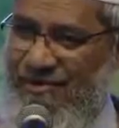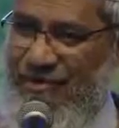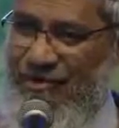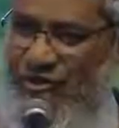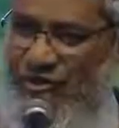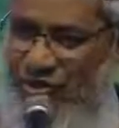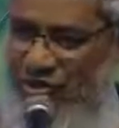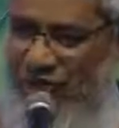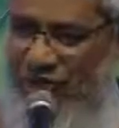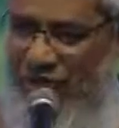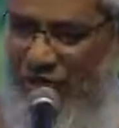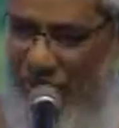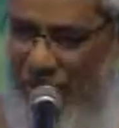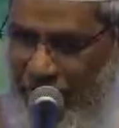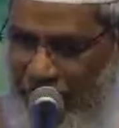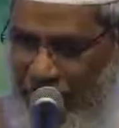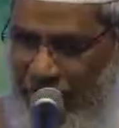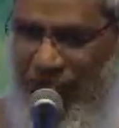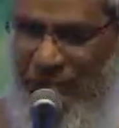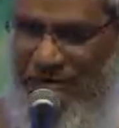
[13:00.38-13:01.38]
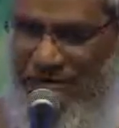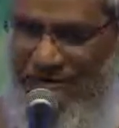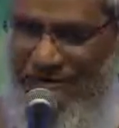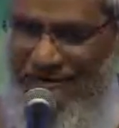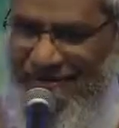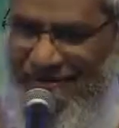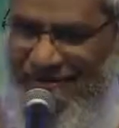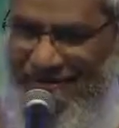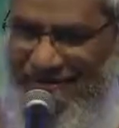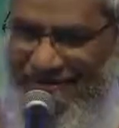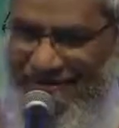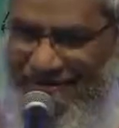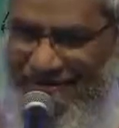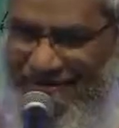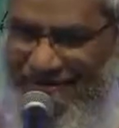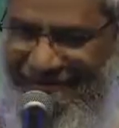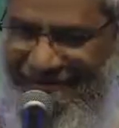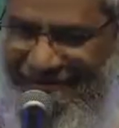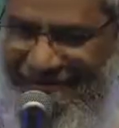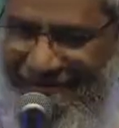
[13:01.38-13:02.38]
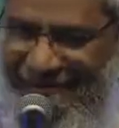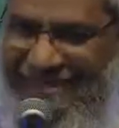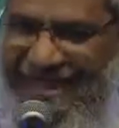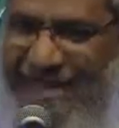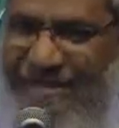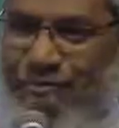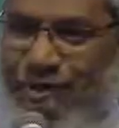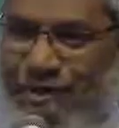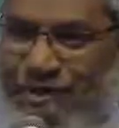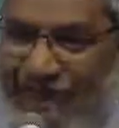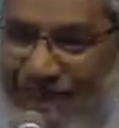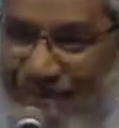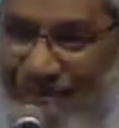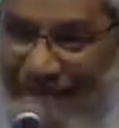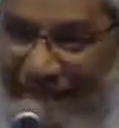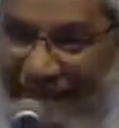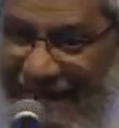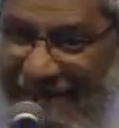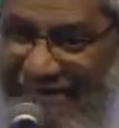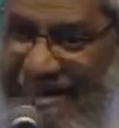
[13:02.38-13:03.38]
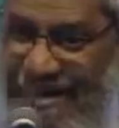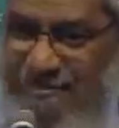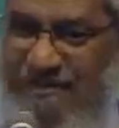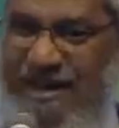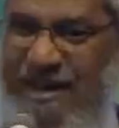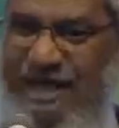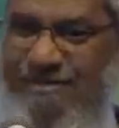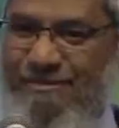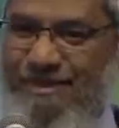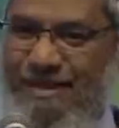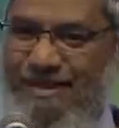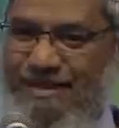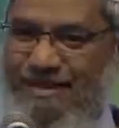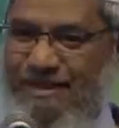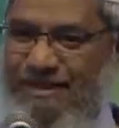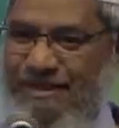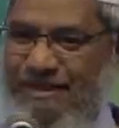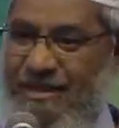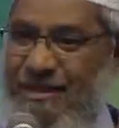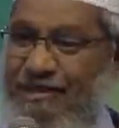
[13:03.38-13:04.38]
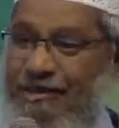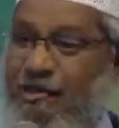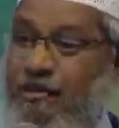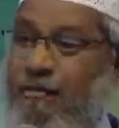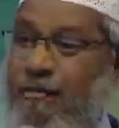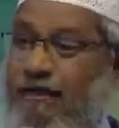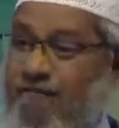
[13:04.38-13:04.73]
Through the YouTube, which has more than 1 million subscribers, through my